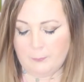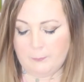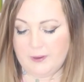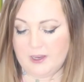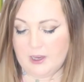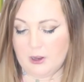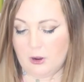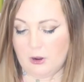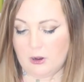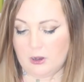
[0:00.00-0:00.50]

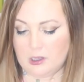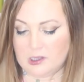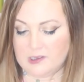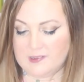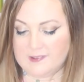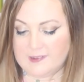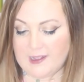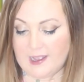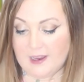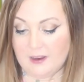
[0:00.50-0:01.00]

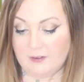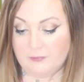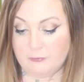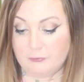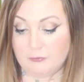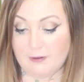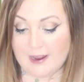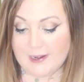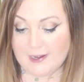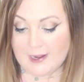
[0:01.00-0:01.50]
because I
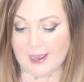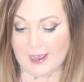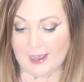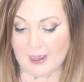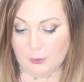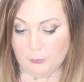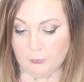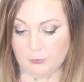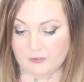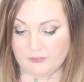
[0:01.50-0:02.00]
have ran
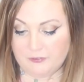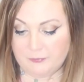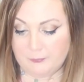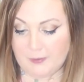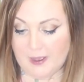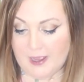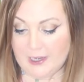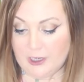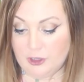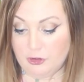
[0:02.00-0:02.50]
out of
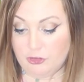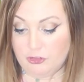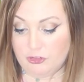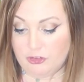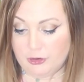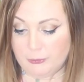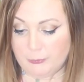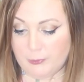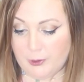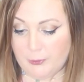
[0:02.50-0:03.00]
my
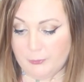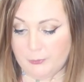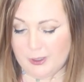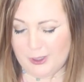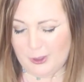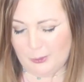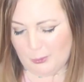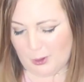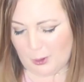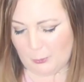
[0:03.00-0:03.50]
duo
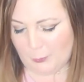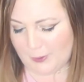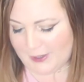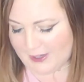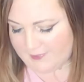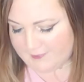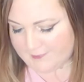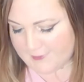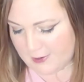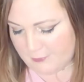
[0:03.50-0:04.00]
glue or
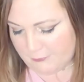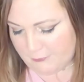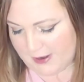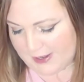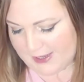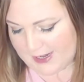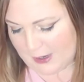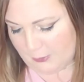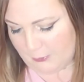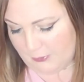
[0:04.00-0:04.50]
when I say it
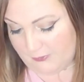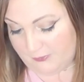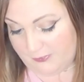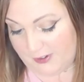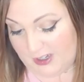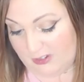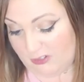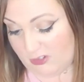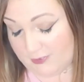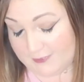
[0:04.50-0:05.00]
ran out of
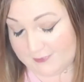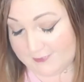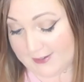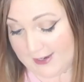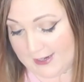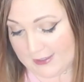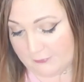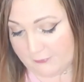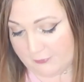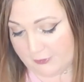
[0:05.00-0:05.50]
it just
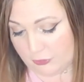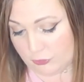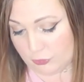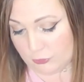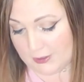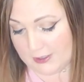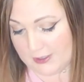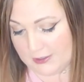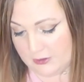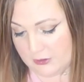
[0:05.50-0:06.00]
kind of
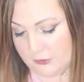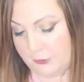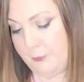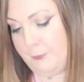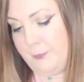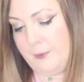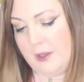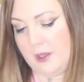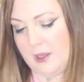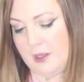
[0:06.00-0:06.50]
dried
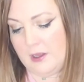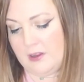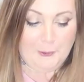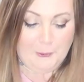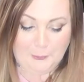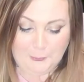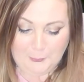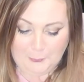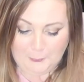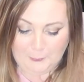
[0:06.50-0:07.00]
up
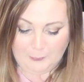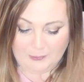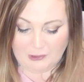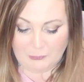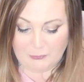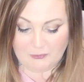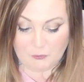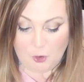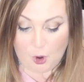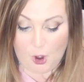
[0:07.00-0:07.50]
oh
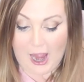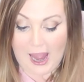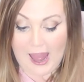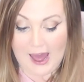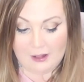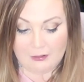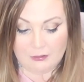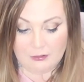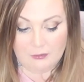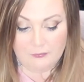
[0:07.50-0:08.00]
so we've got
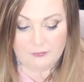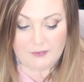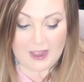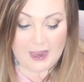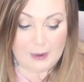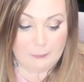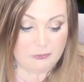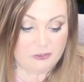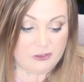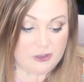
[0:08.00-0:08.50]
elf
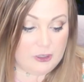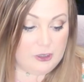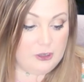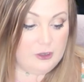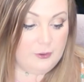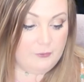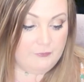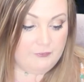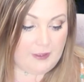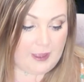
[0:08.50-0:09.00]
I
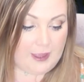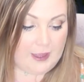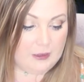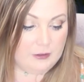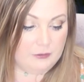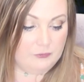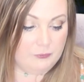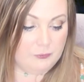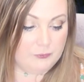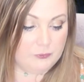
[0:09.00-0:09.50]
absolutely love
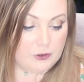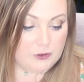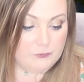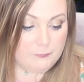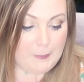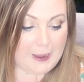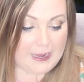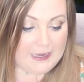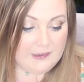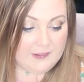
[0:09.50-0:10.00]
elf we've got
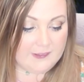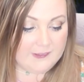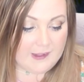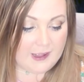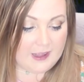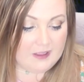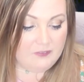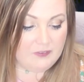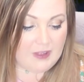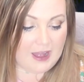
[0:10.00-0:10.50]
a
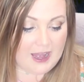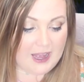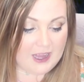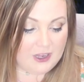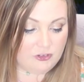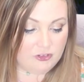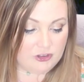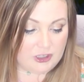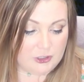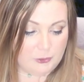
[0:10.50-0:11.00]
bite-sized
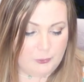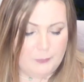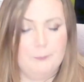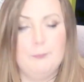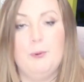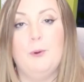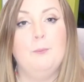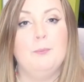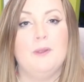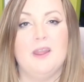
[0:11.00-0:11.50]
eyeshadow
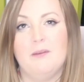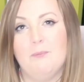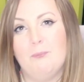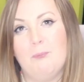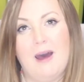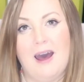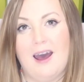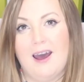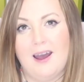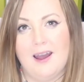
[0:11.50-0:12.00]
and
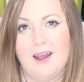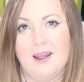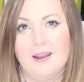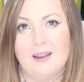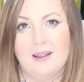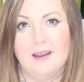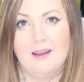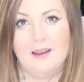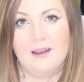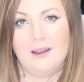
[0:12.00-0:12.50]
pumpkin
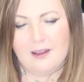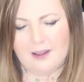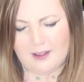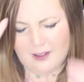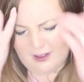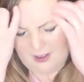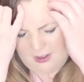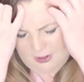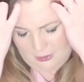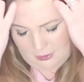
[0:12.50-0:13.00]
pie
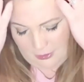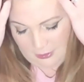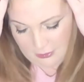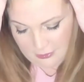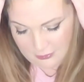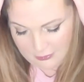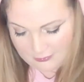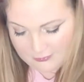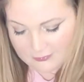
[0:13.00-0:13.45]
oh